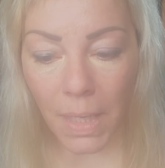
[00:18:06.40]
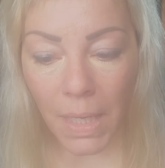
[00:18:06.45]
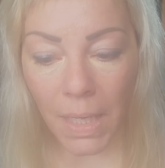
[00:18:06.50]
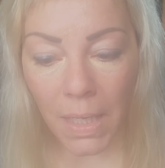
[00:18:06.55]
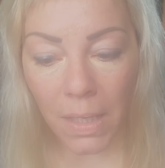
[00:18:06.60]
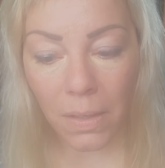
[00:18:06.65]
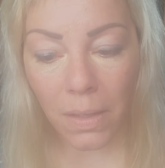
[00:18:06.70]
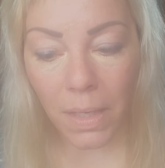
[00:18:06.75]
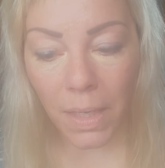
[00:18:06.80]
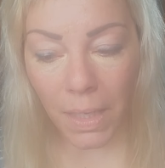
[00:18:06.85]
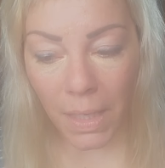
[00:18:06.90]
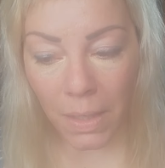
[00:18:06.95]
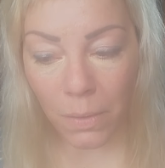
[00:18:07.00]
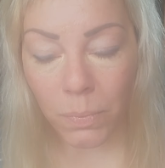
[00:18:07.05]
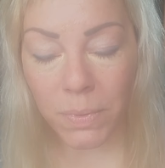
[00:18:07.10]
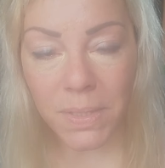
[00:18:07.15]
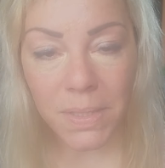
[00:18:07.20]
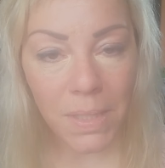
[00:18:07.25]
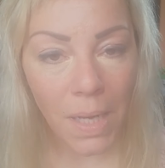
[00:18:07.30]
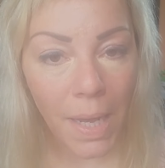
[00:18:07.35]
He, he
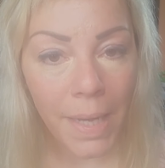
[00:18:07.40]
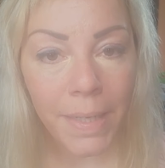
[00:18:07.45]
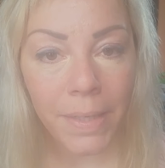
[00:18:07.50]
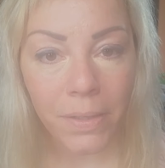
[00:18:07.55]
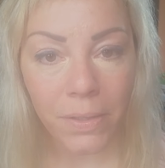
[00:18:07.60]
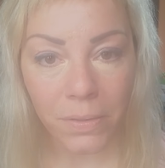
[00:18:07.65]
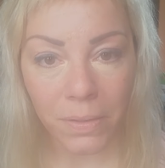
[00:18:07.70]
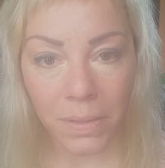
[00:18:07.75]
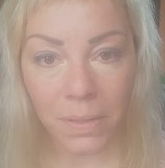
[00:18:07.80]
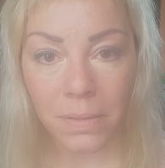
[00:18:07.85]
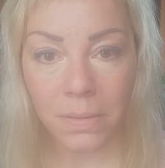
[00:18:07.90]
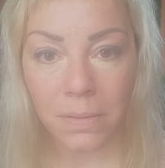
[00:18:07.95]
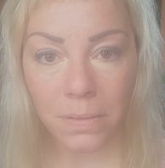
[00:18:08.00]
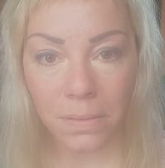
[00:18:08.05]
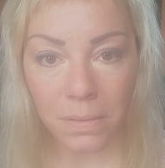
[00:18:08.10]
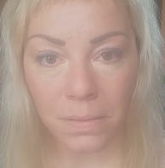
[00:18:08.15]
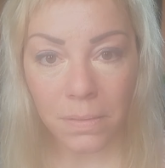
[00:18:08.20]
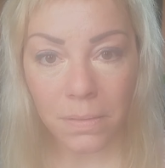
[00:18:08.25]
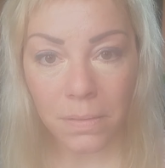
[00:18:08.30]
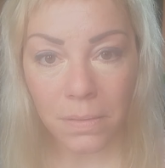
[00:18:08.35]
was tired
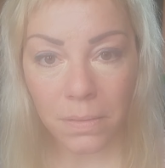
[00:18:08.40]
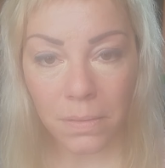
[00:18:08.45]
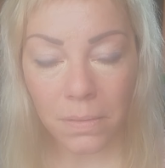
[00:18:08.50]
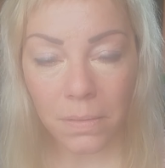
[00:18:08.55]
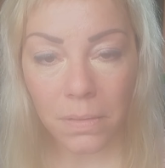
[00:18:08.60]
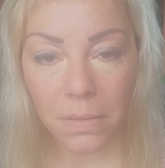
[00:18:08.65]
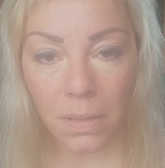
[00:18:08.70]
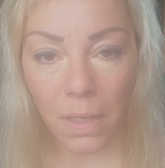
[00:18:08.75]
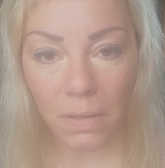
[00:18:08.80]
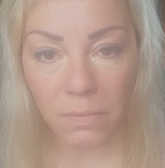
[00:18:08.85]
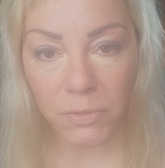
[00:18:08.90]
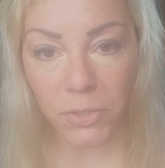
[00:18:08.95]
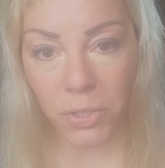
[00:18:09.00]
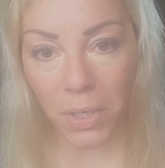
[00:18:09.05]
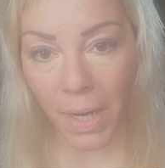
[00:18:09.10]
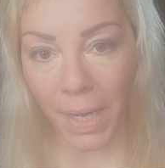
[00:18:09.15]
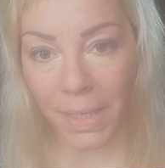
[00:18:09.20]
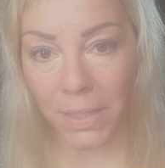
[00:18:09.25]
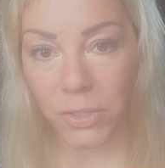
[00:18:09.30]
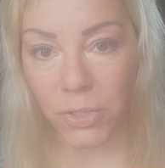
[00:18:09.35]
of
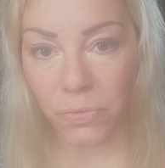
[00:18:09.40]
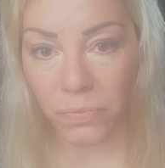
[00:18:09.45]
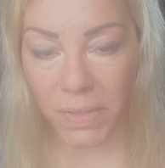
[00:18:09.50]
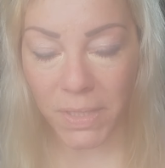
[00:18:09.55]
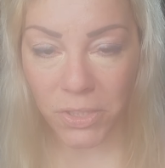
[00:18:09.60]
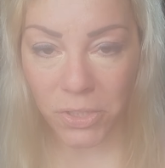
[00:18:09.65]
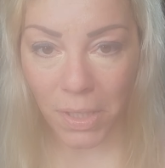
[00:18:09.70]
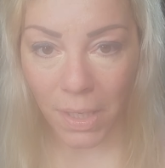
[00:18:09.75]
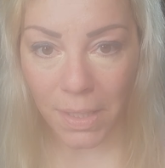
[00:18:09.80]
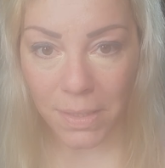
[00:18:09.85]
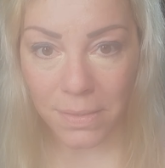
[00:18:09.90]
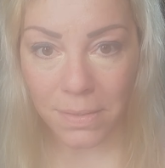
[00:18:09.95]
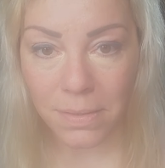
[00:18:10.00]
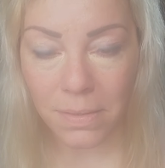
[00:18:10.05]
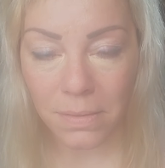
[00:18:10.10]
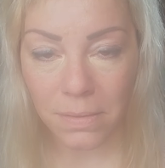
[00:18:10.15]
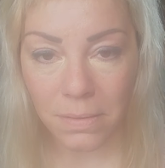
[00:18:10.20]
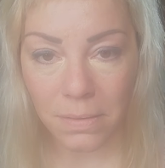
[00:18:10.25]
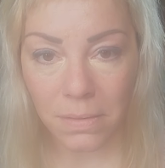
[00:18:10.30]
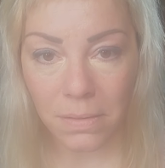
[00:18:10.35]
trying to reach us,
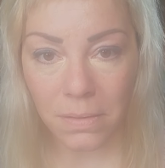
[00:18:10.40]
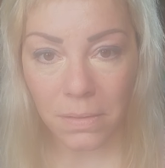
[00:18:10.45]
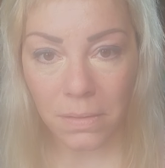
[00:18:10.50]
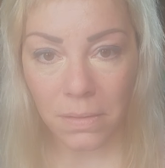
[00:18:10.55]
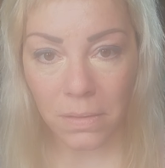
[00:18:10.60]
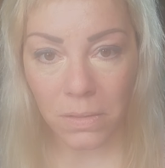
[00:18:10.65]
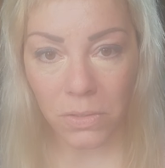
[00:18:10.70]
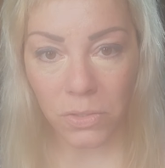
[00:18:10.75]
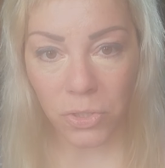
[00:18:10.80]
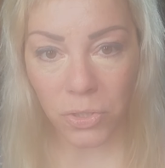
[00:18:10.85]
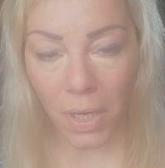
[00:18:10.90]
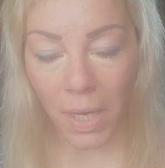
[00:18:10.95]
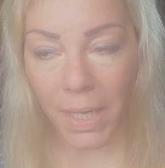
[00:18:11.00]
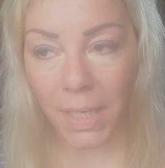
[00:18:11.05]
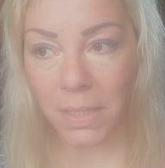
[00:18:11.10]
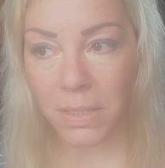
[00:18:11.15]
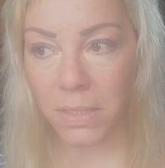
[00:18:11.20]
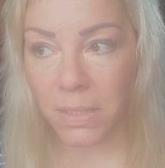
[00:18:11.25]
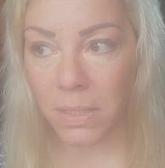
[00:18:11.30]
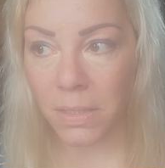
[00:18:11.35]

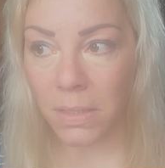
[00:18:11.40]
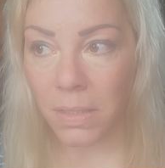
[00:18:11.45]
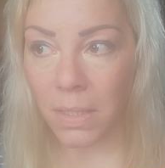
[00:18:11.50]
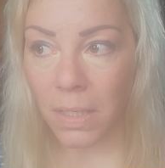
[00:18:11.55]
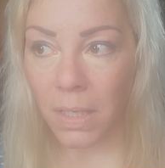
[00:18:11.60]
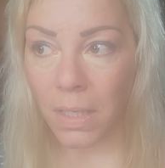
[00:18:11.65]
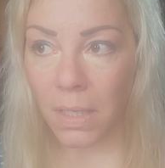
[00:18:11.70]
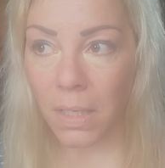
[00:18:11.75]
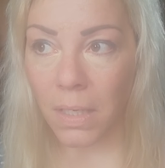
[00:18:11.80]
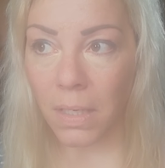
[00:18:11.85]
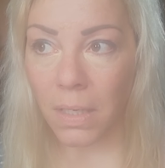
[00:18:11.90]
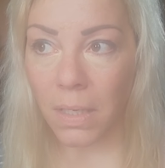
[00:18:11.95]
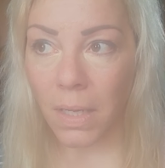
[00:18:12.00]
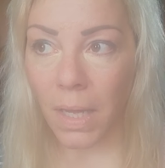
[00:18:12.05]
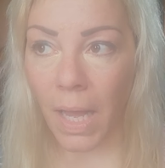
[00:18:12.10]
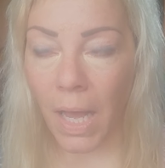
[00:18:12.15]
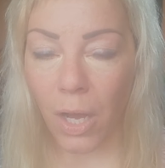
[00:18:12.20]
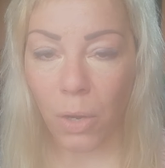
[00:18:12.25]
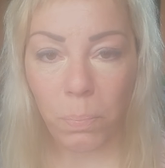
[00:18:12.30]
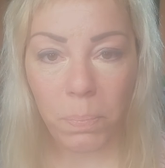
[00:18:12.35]
trying to
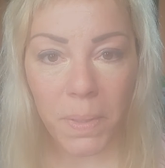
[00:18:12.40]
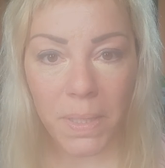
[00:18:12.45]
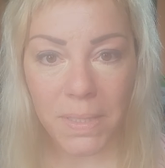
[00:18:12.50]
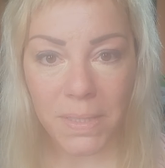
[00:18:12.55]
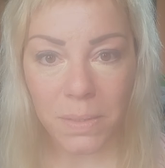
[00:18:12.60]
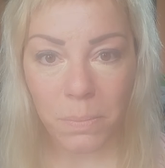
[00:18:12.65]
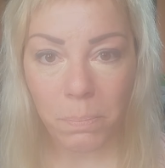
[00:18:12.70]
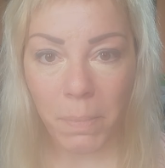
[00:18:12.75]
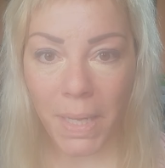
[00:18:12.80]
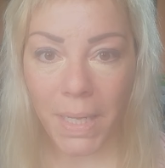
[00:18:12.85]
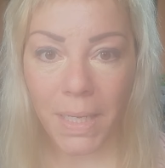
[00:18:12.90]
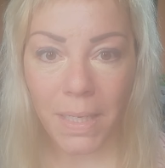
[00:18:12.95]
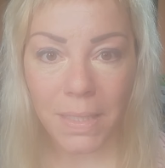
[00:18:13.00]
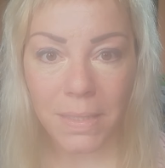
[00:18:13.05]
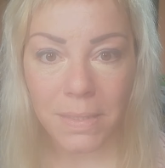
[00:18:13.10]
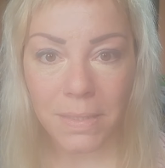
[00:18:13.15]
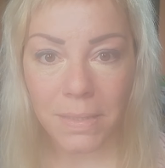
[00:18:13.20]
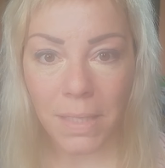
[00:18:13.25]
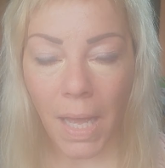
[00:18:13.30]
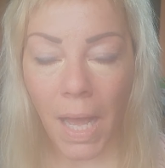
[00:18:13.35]
help us, make
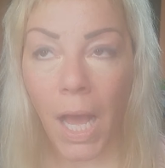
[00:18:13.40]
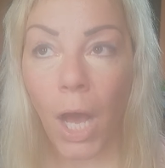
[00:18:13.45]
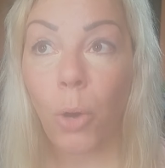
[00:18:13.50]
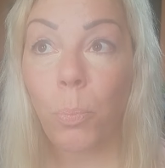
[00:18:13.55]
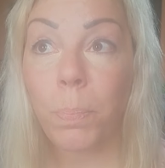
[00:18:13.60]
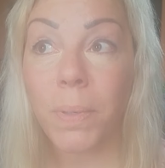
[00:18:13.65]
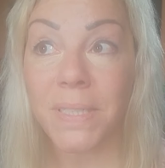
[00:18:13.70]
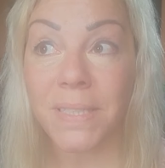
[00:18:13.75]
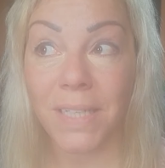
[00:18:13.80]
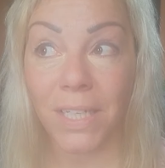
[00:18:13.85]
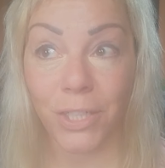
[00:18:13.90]
us, help us